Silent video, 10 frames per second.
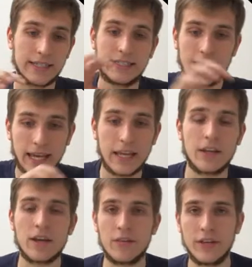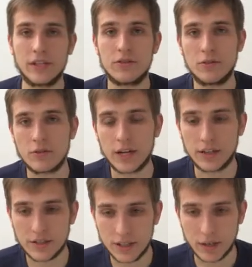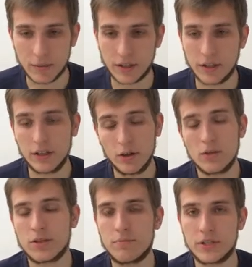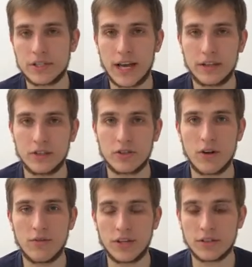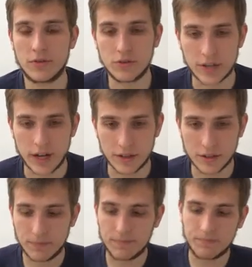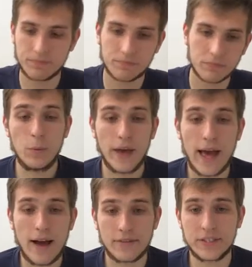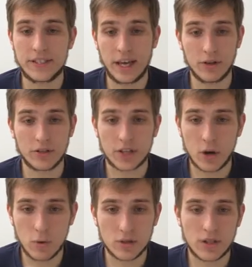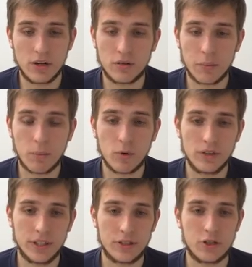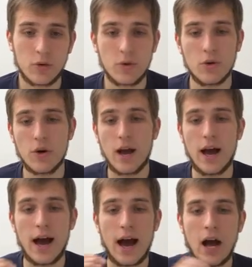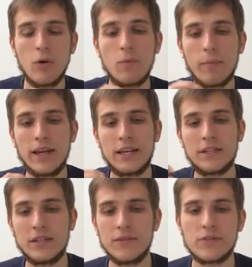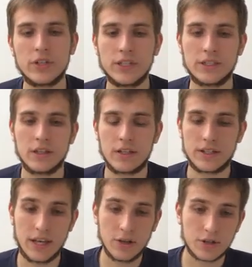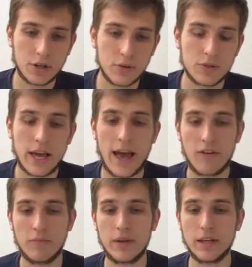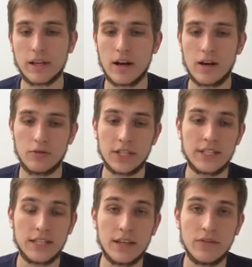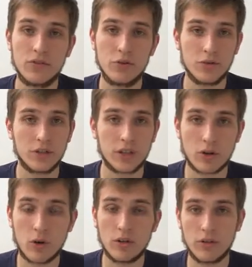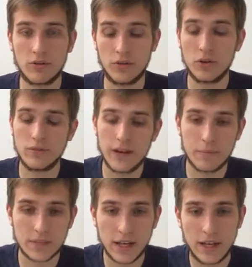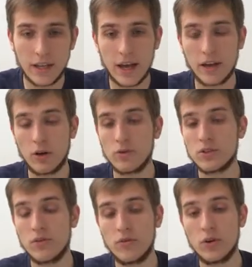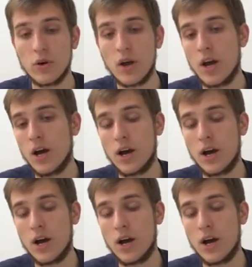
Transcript: contain this URL segment and also percentage of these URLs. Then we have status codes report that show you how many different status codes have been received during the crawling of your website, and also if you